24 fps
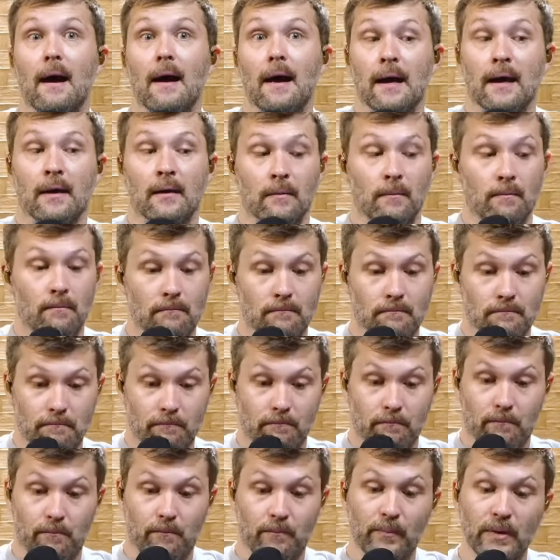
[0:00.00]
and
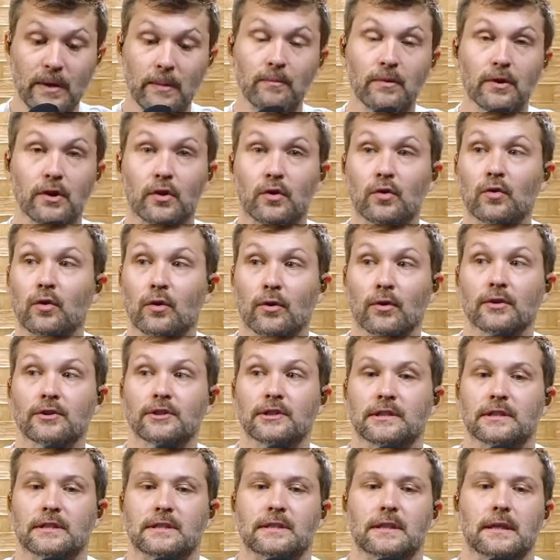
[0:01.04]
biblical
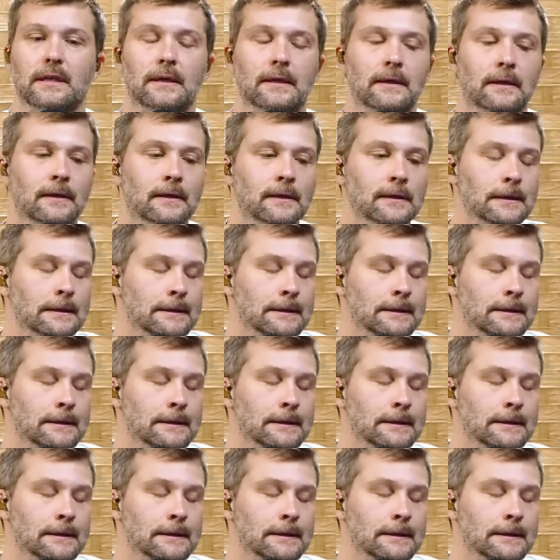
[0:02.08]
urgency it's good